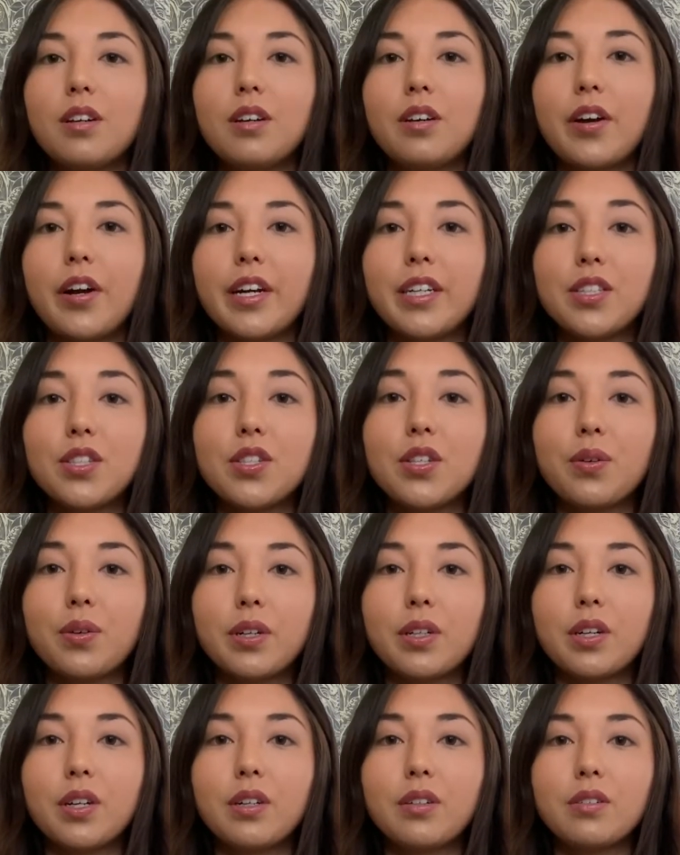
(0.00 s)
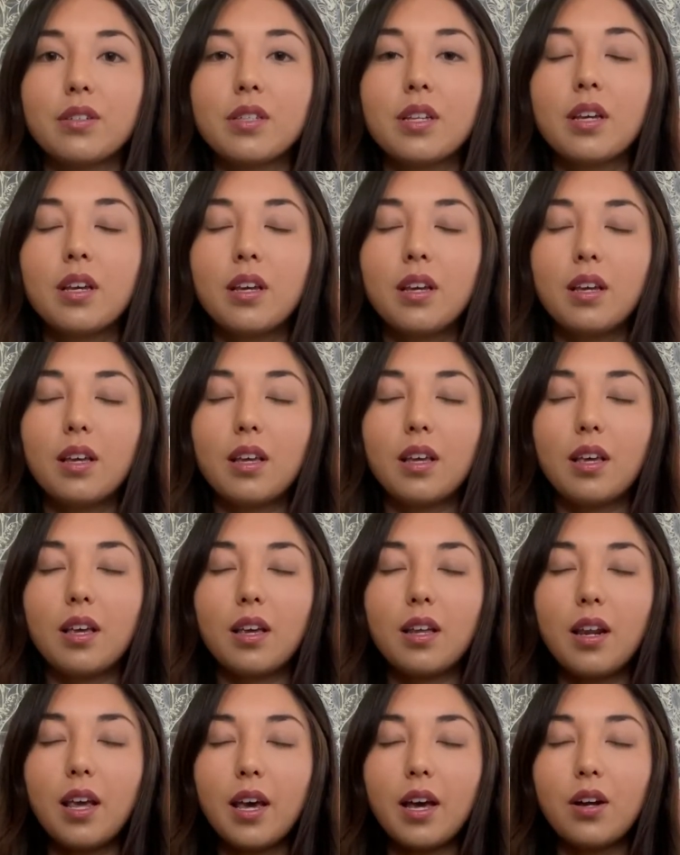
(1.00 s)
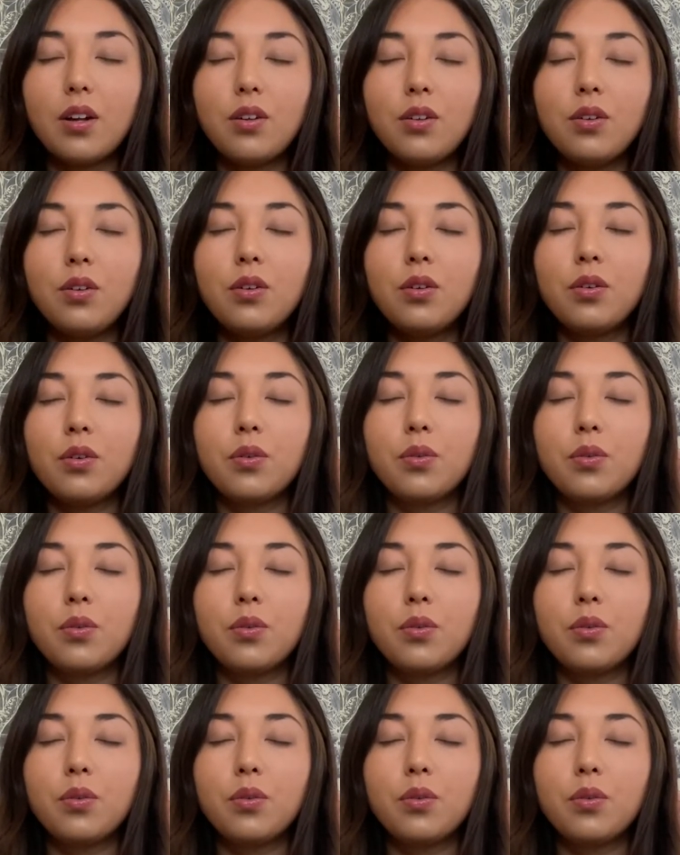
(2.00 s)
All right, so it goes inhale,